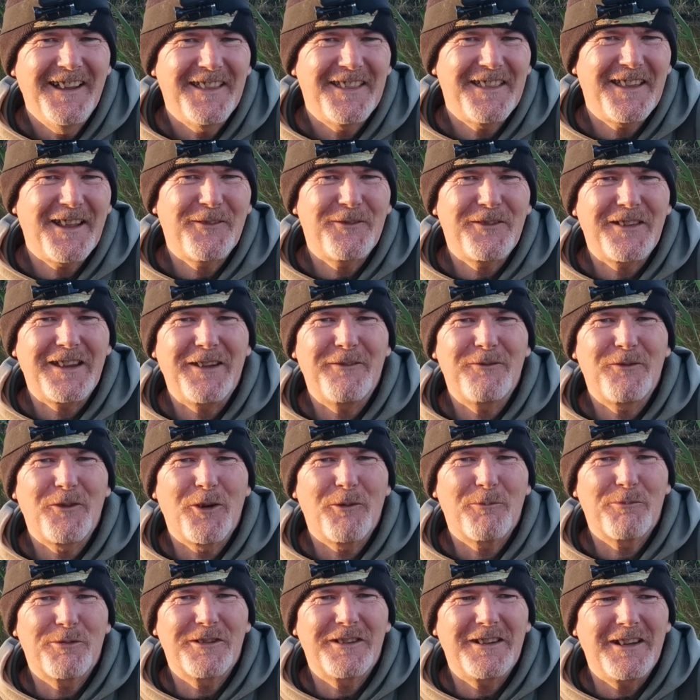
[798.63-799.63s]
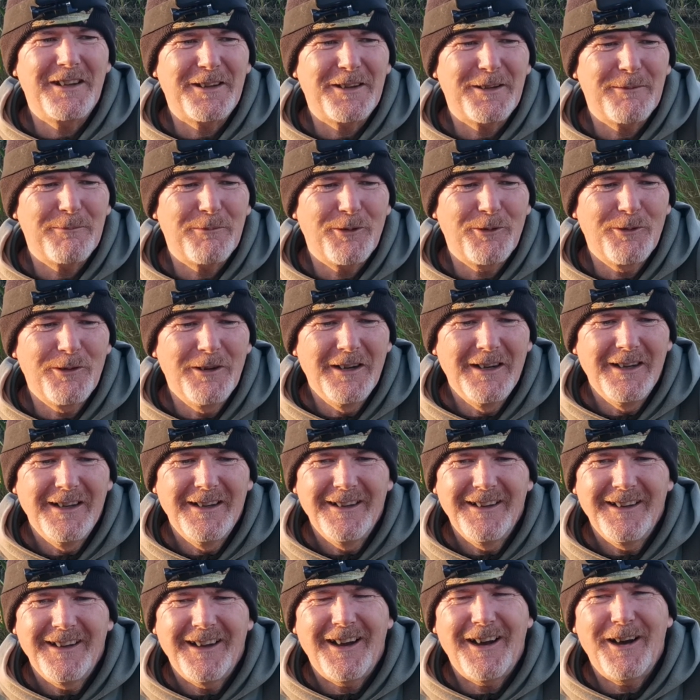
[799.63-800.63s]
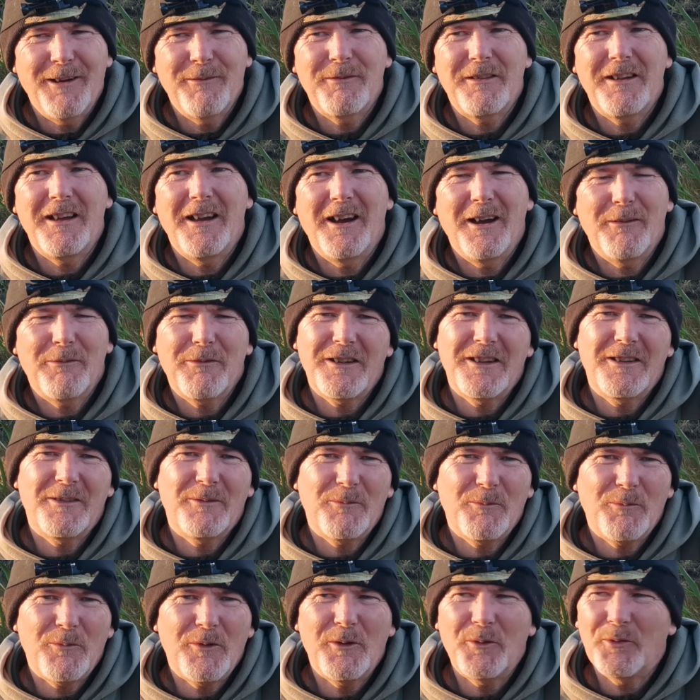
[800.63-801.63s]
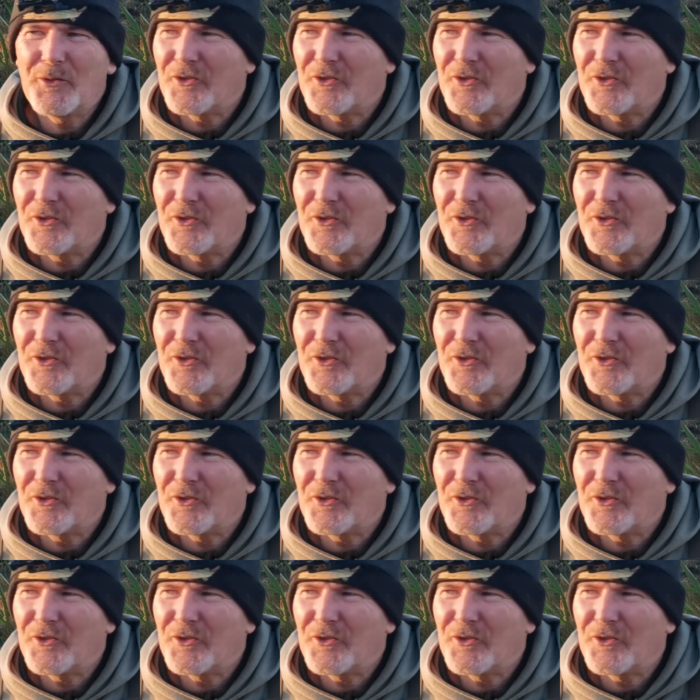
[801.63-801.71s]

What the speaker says: Nothing is not predictable. We'll